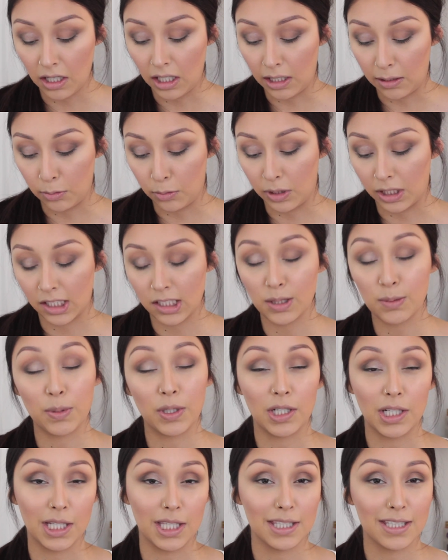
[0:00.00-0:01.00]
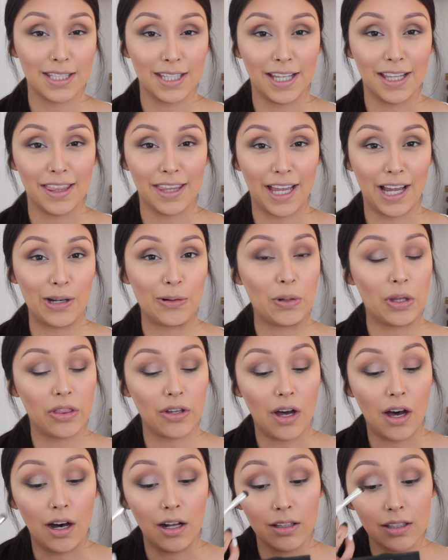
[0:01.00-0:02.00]
I'm experiencing that with
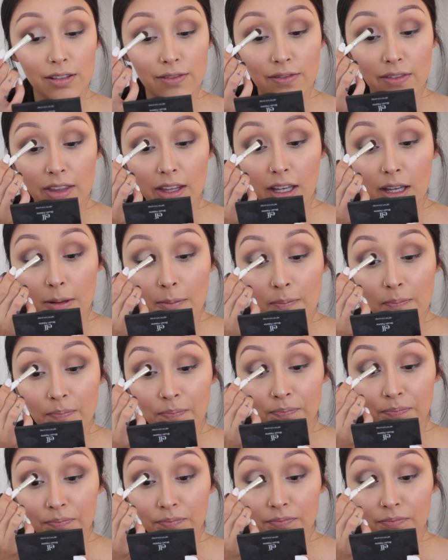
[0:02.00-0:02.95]
all of them.